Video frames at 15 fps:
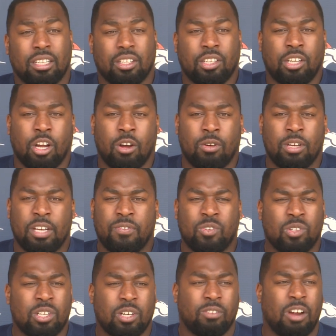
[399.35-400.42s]
You know, if
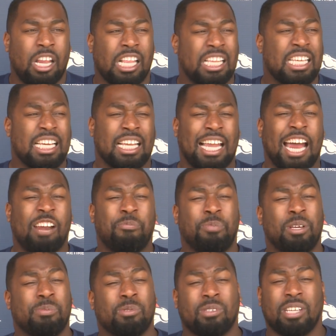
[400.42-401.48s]
you look around the league, a lot of
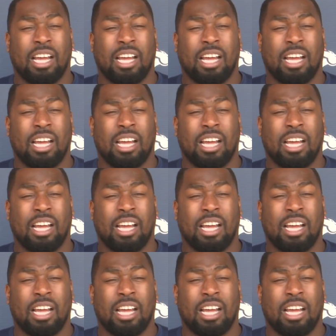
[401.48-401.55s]
people,